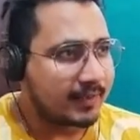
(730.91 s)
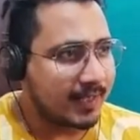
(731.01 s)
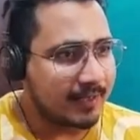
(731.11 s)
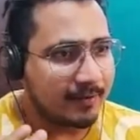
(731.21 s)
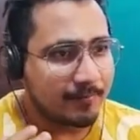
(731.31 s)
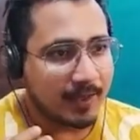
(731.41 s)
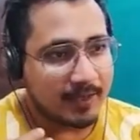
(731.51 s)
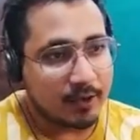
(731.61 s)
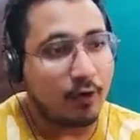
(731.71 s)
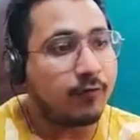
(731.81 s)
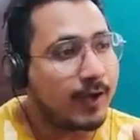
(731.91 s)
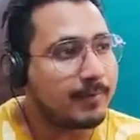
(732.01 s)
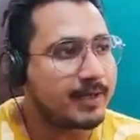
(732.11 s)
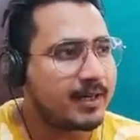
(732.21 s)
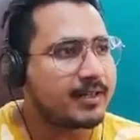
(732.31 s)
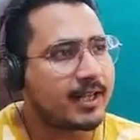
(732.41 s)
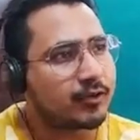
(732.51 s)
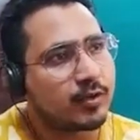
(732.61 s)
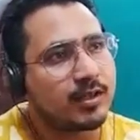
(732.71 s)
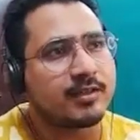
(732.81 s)
then your 5 meter is
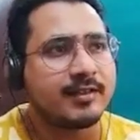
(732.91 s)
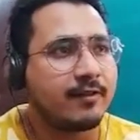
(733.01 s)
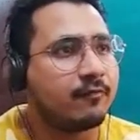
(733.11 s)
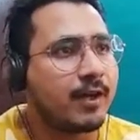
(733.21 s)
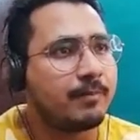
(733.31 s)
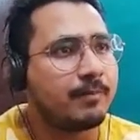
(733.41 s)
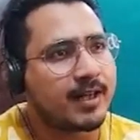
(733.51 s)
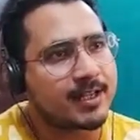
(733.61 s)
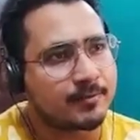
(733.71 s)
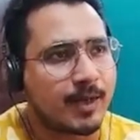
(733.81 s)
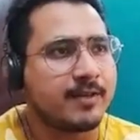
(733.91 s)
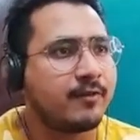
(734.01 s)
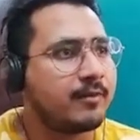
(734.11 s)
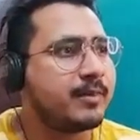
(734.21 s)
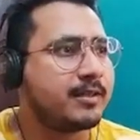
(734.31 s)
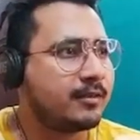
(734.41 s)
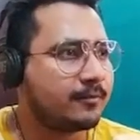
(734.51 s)
actually the same 5 meter as my 5 meter,